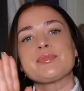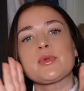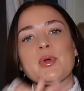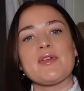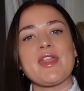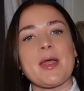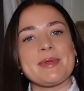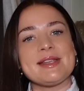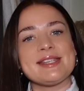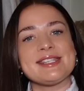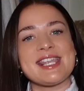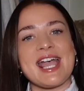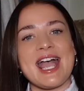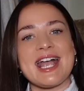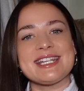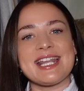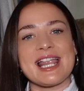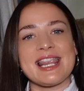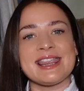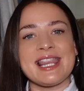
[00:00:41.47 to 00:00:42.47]
With that being
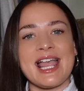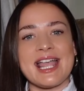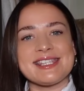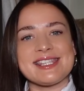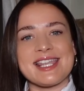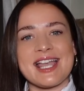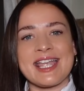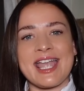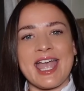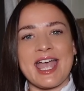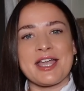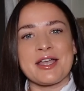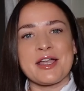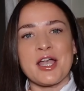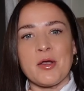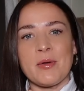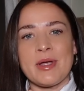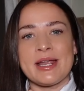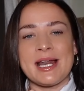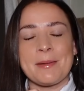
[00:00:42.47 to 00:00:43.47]
said, let's get
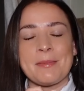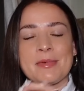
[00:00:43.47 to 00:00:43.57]
going.